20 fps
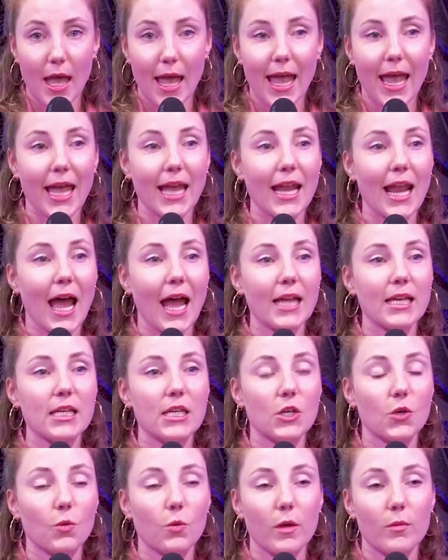And I
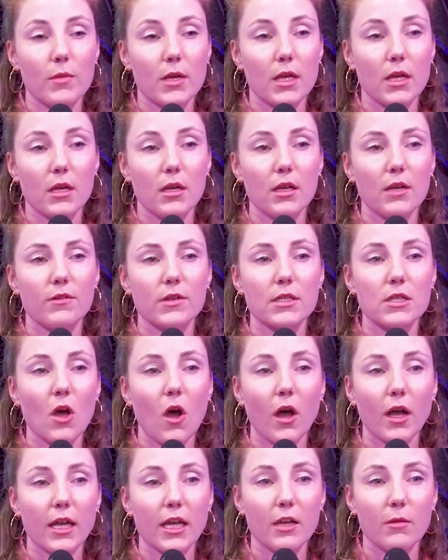hear women even
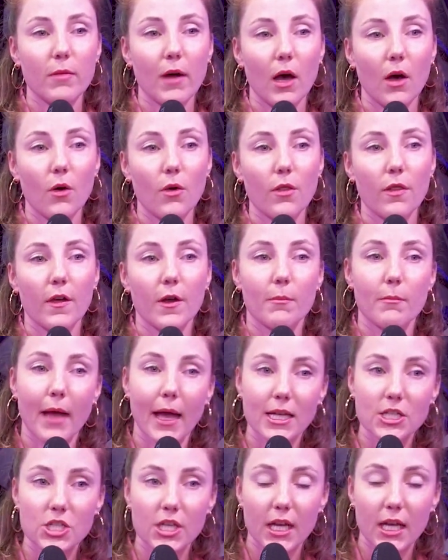talking about their
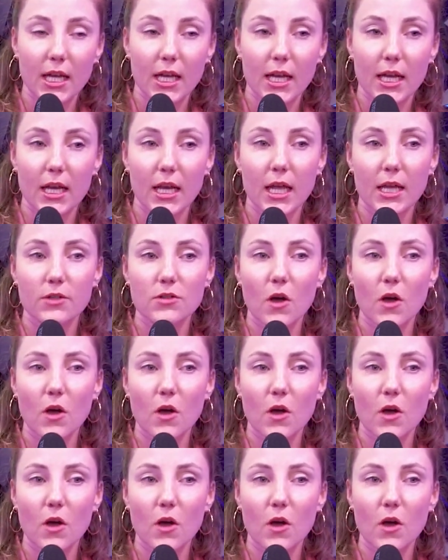magic and